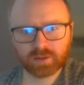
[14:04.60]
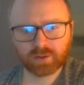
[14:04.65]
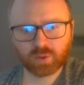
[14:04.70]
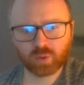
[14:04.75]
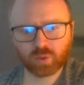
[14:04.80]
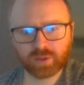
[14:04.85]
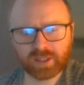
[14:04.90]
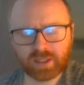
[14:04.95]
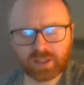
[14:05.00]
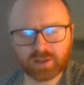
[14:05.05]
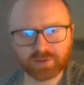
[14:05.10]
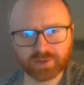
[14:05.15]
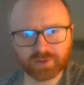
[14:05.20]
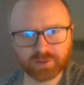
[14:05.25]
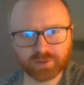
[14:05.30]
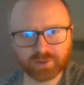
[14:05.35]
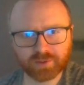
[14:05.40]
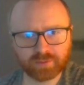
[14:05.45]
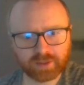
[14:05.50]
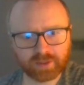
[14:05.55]
Okay,
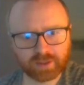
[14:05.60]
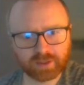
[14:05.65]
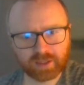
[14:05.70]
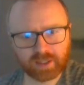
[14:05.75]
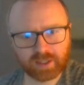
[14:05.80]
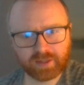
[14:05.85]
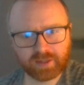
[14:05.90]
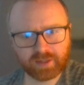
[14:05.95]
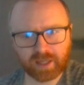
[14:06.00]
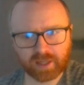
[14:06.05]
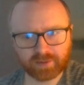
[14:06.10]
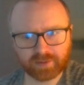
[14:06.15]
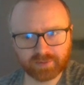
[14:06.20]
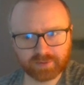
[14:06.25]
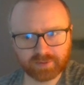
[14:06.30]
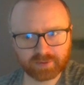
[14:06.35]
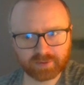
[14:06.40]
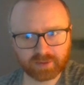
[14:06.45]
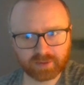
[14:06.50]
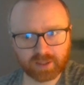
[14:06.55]
so in the end,
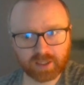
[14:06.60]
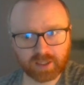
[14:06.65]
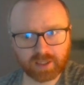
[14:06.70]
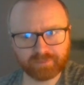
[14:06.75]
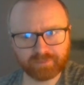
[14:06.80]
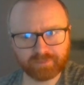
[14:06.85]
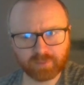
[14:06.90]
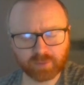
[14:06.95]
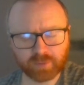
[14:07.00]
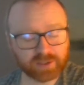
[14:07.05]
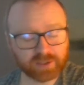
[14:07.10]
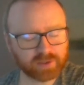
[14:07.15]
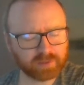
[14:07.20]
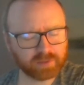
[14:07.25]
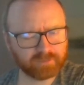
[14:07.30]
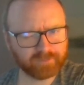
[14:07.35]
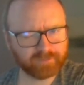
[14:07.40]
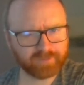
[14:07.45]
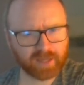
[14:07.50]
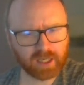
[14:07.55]
it was actually
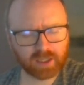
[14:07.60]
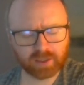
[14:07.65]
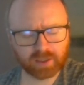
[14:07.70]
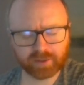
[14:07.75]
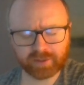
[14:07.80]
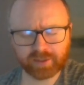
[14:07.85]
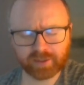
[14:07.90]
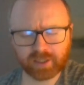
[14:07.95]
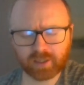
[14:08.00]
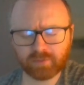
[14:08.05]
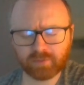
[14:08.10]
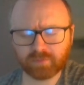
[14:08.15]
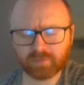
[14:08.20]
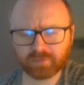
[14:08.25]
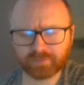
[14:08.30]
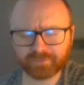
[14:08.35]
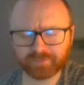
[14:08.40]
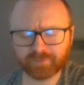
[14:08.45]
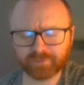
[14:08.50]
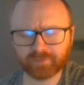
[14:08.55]
a very clean game
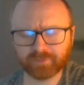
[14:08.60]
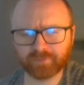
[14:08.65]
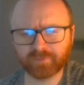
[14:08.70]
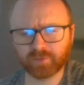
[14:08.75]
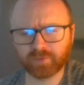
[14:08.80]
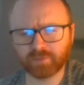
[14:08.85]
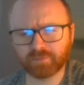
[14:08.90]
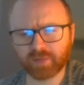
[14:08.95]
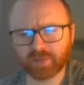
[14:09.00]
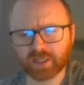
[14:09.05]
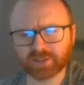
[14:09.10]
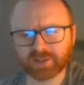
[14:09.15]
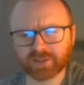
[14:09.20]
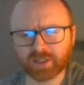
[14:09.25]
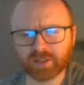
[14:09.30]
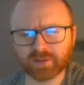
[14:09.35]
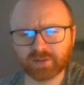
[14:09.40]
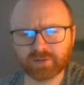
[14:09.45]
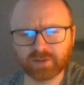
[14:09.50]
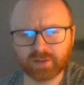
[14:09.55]
from my
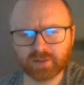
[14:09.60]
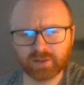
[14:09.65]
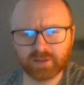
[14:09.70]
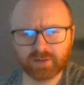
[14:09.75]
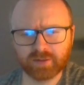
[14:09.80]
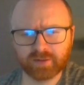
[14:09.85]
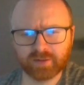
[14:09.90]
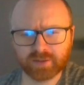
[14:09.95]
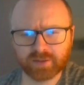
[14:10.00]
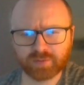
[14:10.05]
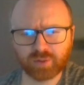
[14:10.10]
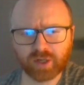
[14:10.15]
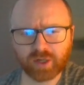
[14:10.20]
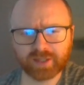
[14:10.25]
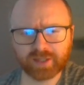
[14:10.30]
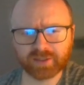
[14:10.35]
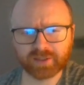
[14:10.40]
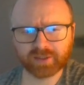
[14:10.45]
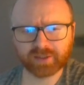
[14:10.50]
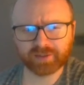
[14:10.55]
side,
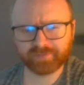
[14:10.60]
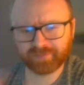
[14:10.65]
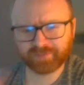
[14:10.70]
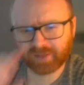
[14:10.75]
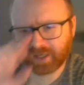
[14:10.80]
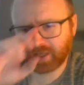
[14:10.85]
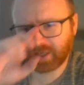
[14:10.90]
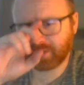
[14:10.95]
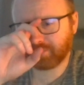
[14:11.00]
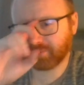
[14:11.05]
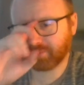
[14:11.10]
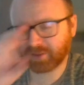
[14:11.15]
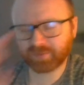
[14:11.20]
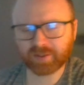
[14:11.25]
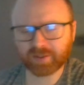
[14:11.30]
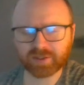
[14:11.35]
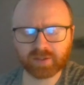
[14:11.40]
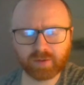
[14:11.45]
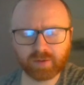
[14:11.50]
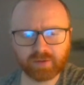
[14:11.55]
surprisingly,
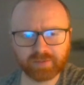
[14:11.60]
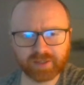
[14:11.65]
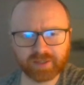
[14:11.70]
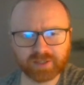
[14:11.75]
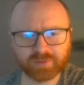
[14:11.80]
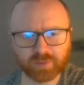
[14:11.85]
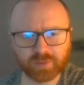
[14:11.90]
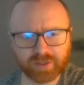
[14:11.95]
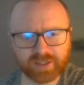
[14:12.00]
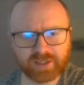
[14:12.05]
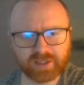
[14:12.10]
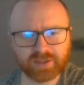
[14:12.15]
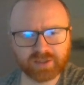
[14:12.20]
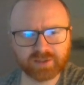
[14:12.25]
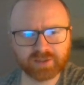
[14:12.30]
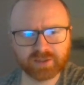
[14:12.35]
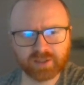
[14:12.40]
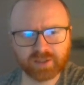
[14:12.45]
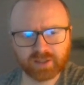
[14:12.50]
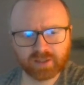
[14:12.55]
especially coming up against one of
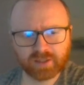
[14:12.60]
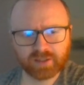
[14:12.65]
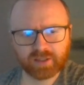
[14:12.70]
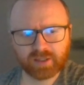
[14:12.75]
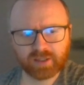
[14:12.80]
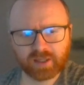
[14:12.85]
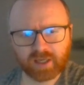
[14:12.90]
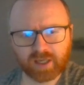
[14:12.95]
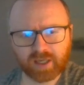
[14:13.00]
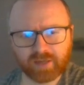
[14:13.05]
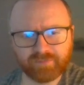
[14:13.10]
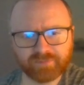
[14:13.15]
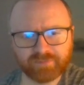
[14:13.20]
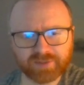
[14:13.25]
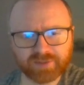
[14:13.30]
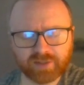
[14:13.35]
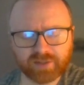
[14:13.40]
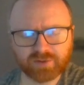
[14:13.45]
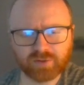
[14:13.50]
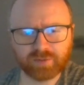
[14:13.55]
these
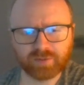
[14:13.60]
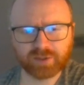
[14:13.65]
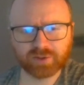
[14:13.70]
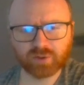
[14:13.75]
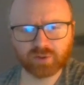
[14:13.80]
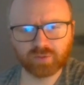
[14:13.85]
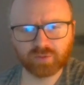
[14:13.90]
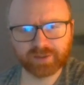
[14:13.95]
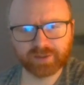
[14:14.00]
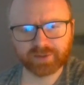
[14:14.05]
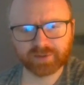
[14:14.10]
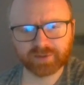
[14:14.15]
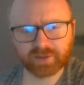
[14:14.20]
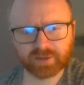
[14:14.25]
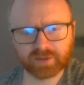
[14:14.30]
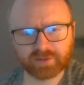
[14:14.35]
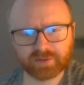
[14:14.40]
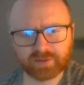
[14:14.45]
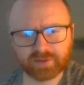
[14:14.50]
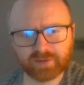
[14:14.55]
slightly dubious openings,
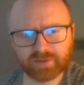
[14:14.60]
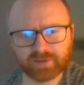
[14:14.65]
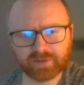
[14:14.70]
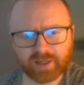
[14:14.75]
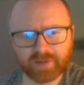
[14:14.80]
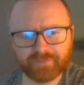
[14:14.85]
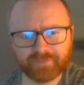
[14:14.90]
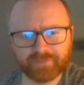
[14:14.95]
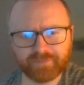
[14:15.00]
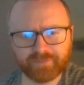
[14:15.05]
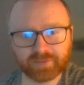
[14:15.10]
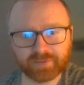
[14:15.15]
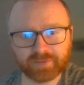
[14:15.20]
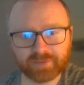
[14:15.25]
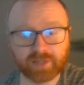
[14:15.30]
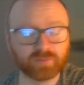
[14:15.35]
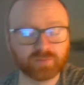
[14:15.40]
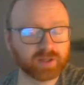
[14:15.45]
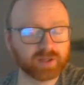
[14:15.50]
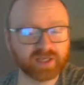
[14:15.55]

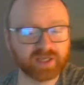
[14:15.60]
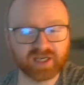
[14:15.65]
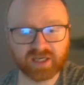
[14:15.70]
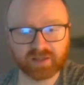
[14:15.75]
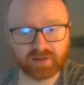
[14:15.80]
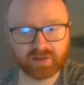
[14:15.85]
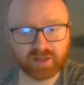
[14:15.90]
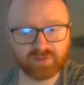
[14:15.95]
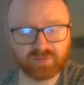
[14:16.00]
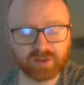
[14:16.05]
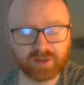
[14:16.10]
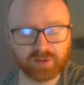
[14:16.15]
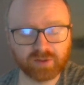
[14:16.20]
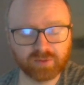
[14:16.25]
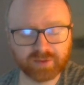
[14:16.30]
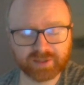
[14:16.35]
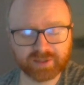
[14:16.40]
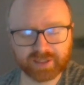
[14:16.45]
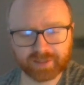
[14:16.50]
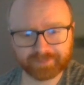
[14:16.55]
and one that I hadn't really
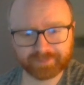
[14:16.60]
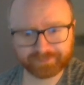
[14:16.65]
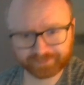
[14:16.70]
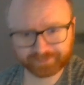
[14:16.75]
looked at.